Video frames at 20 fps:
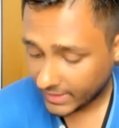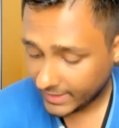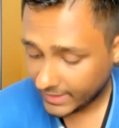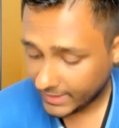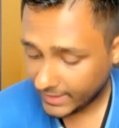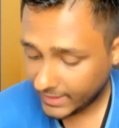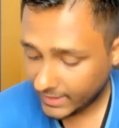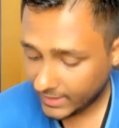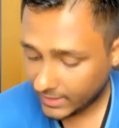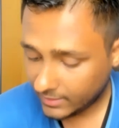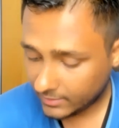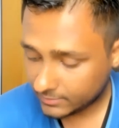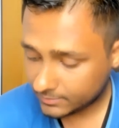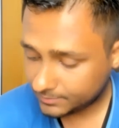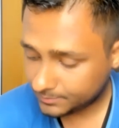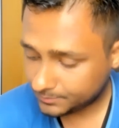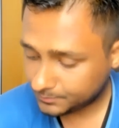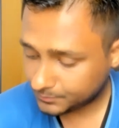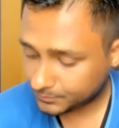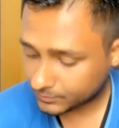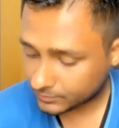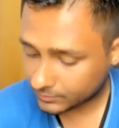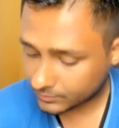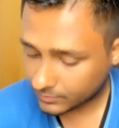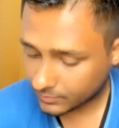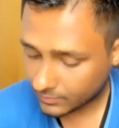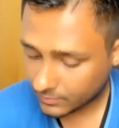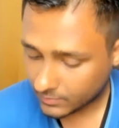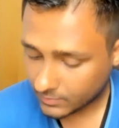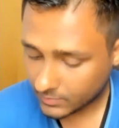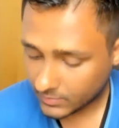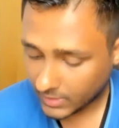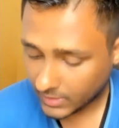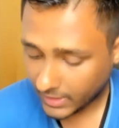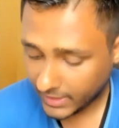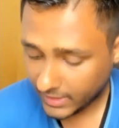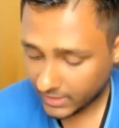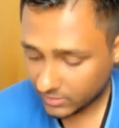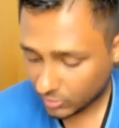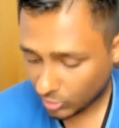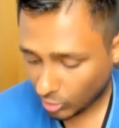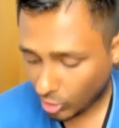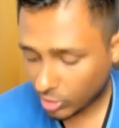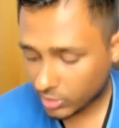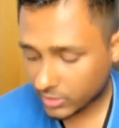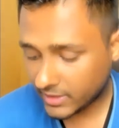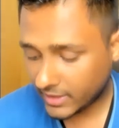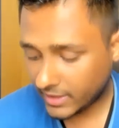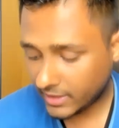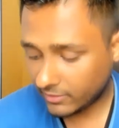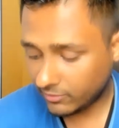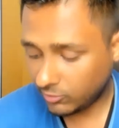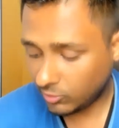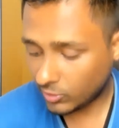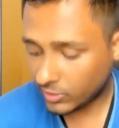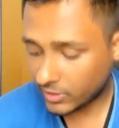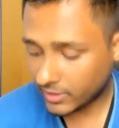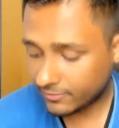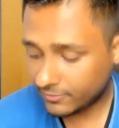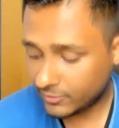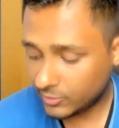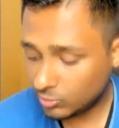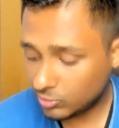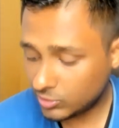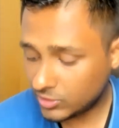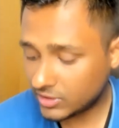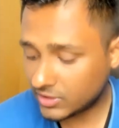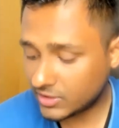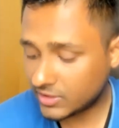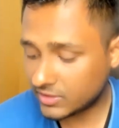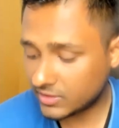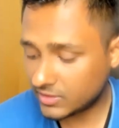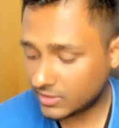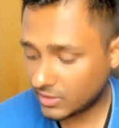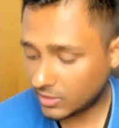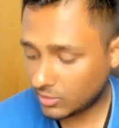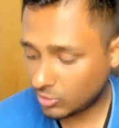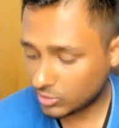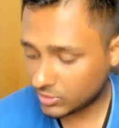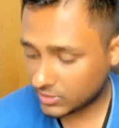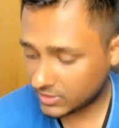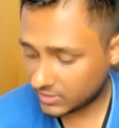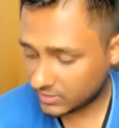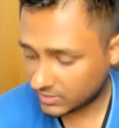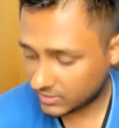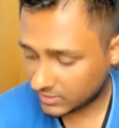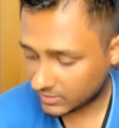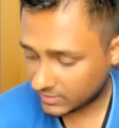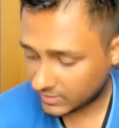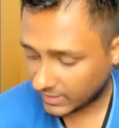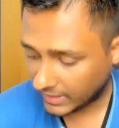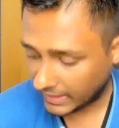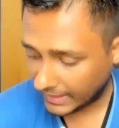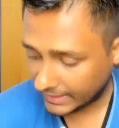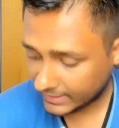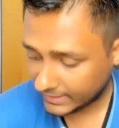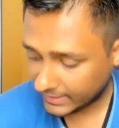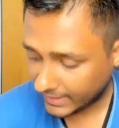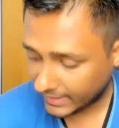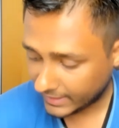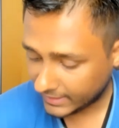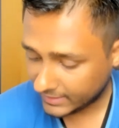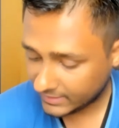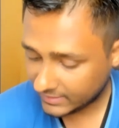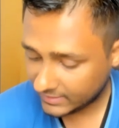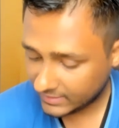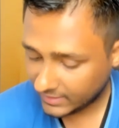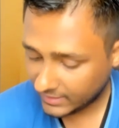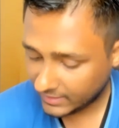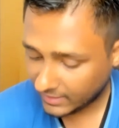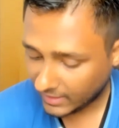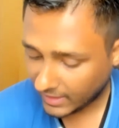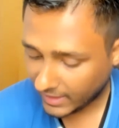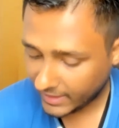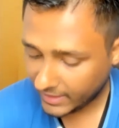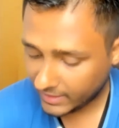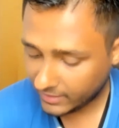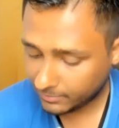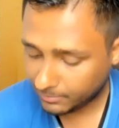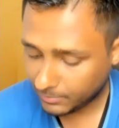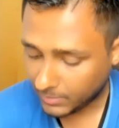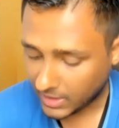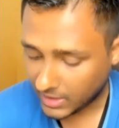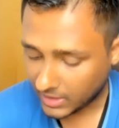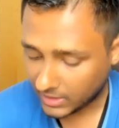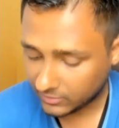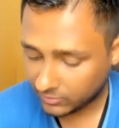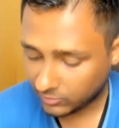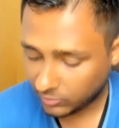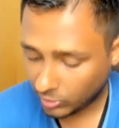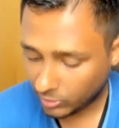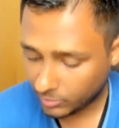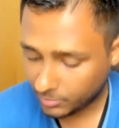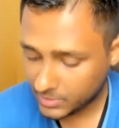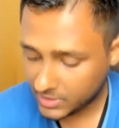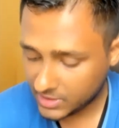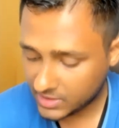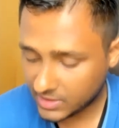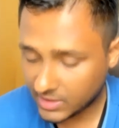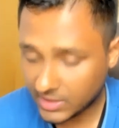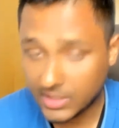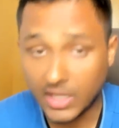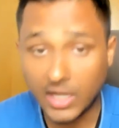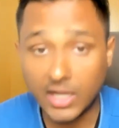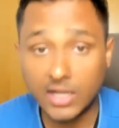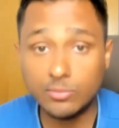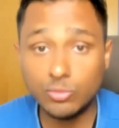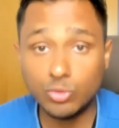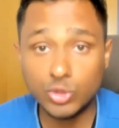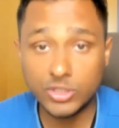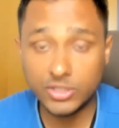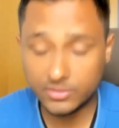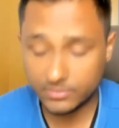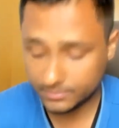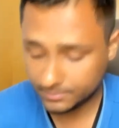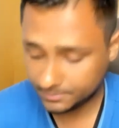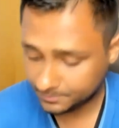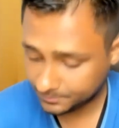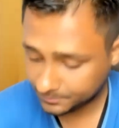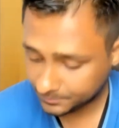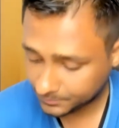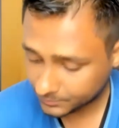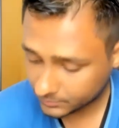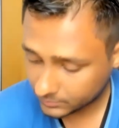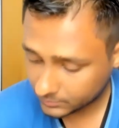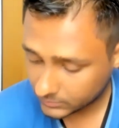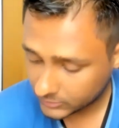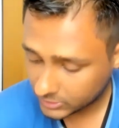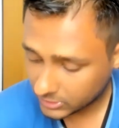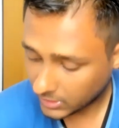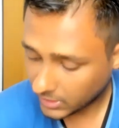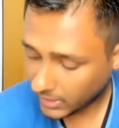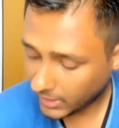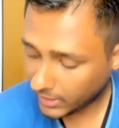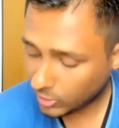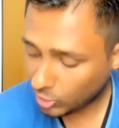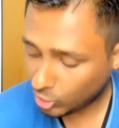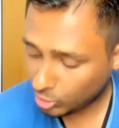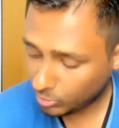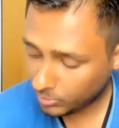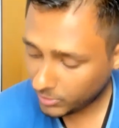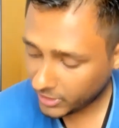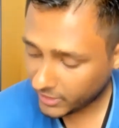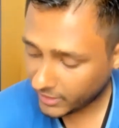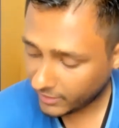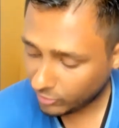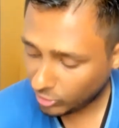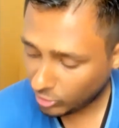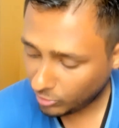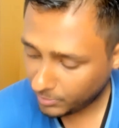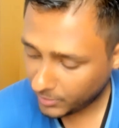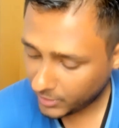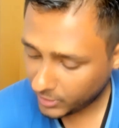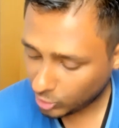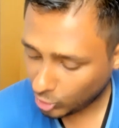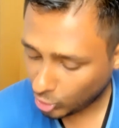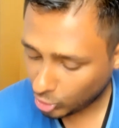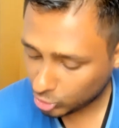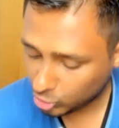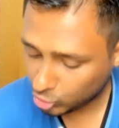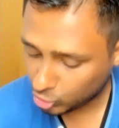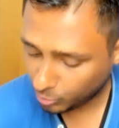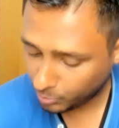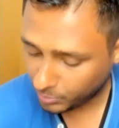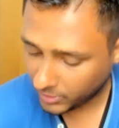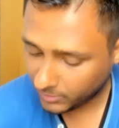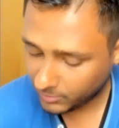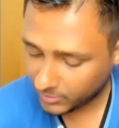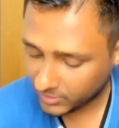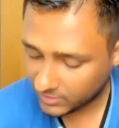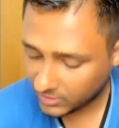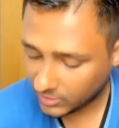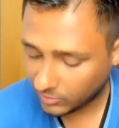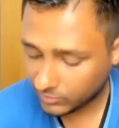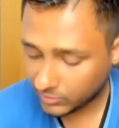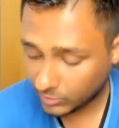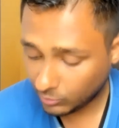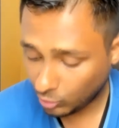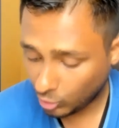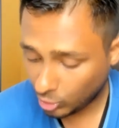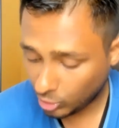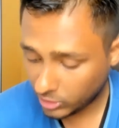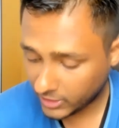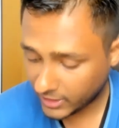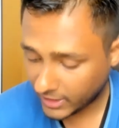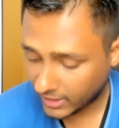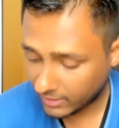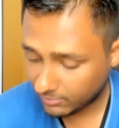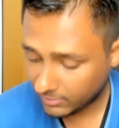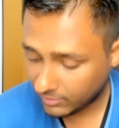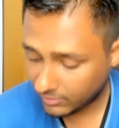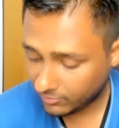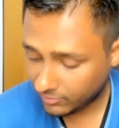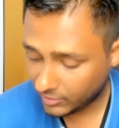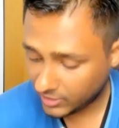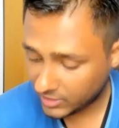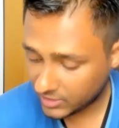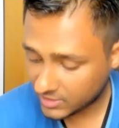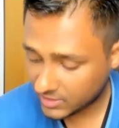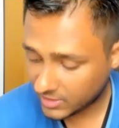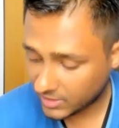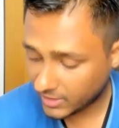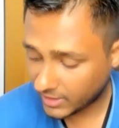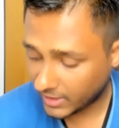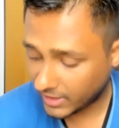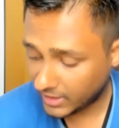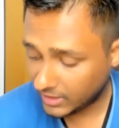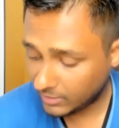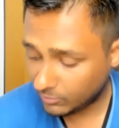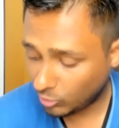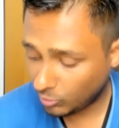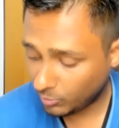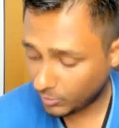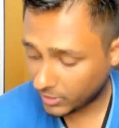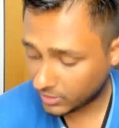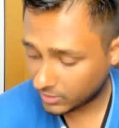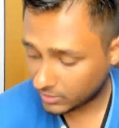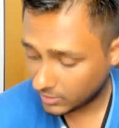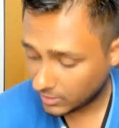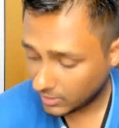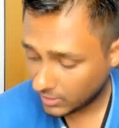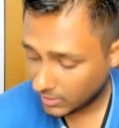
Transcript: He, he sought, therefore, refuge in Krishna consciousness, and that is the right path for peace and harmony. Economic development or supremacy of the world can be finished at any moment